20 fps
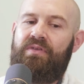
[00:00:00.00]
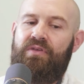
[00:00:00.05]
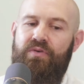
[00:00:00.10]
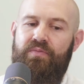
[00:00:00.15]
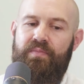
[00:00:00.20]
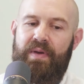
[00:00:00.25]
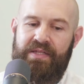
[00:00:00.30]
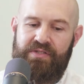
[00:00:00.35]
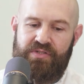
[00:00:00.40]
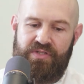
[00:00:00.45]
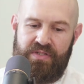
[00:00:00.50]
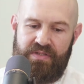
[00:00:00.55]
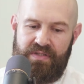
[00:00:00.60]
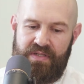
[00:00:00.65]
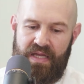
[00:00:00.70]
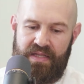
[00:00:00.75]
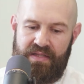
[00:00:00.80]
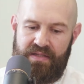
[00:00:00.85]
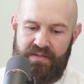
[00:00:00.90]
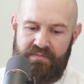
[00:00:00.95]
You mentioned
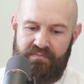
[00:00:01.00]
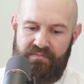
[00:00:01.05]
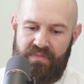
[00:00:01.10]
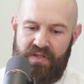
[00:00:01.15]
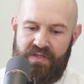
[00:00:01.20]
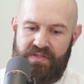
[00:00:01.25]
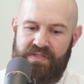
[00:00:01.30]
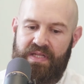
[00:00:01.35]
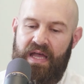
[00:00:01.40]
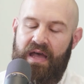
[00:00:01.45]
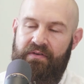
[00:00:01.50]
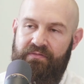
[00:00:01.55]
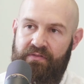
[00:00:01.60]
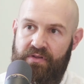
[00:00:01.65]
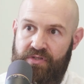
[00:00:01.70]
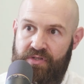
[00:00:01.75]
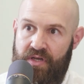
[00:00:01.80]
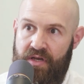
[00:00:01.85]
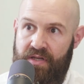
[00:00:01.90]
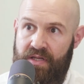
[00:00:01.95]
at the start of
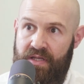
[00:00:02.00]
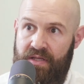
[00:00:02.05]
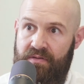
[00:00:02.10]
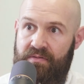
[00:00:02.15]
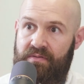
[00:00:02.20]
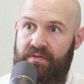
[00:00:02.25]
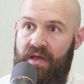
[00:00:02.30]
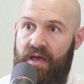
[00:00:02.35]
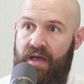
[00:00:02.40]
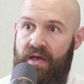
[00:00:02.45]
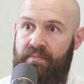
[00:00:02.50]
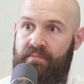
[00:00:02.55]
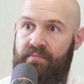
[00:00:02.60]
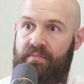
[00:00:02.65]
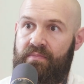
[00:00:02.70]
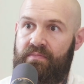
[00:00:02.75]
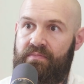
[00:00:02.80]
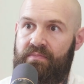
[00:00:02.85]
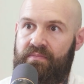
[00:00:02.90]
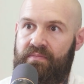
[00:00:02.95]
the journey
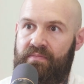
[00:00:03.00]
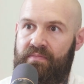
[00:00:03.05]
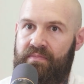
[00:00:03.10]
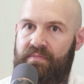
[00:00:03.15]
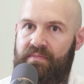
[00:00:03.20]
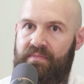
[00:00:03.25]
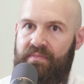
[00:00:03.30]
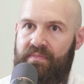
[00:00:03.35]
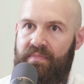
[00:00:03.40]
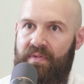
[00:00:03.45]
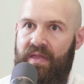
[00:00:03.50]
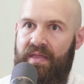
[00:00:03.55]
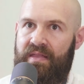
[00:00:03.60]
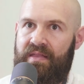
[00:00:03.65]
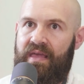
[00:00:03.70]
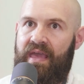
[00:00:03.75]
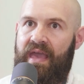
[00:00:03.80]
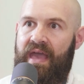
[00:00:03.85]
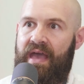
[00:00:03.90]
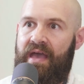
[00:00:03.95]

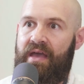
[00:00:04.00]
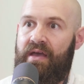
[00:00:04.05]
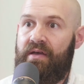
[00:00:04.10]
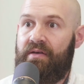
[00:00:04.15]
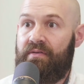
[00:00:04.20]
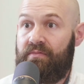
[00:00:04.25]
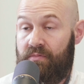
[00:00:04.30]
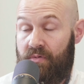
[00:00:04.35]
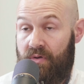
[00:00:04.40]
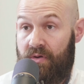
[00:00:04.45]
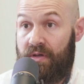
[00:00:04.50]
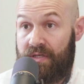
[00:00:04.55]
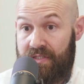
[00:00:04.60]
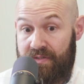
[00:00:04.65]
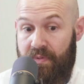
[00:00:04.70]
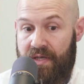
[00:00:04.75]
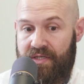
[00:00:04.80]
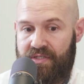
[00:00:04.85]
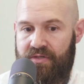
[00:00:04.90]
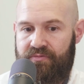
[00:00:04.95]
in care,
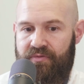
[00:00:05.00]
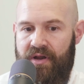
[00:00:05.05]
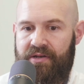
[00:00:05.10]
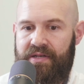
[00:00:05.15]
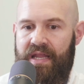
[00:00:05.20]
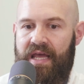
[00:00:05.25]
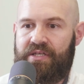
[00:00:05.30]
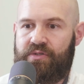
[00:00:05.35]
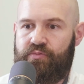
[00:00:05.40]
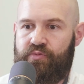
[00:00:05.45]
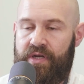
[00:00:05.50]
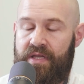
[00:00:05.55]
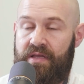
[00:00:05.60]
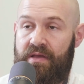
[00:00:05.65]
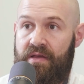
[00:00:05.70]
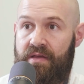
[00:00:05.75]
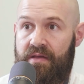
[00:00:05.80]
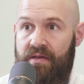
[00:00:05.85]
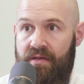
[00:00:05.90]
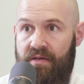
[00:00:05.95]
especially around Ashberry,
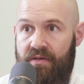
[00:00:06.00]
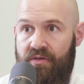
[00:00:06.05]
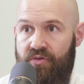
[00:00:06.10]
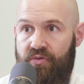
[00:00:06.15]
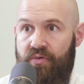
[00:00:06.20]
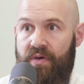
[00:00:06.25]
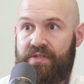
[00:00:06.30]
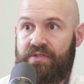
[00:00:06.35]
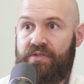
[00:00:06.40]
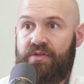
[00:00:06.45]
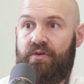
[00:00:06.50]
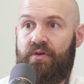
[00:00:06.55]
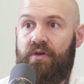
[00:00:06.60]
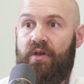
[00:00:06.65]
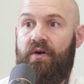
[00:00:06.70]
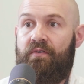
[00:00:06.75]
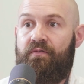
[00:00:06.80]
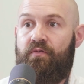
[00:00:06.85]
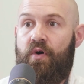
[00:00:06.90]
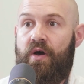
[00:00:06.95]
you had to do a
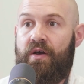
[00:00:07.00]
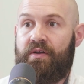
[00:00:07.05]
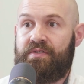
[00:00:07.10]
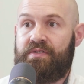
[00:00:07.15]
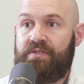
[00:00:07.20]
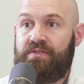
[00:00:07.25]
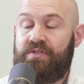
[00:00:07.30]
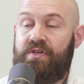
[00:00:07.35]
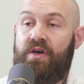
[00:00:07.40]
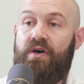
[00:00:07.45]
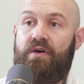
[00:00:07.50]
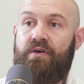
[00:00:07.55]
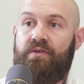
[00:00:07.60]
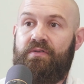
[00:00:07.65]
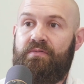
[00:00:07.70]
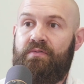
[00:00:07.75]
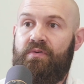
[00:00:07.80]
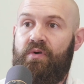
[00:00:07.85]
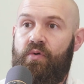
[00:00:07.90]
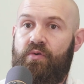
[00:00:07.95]
lot of work to
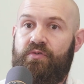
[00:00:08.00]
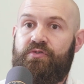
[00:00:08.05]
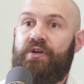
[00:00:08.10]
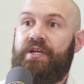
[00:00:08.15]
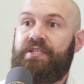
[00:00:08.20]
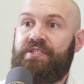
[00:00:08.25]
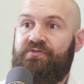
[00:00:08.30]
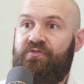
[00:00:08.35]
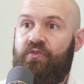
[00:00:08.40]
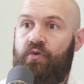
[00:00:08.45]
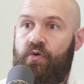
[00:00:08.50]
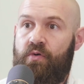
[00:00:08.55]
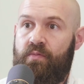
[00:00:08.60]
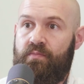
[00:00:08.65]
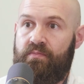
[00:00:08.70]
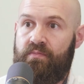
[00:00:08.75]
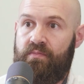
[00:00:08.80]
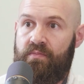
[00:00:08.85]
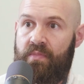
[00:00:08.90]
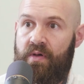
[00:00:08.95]
turn or
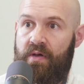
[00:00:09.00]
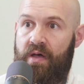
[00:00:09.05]
transform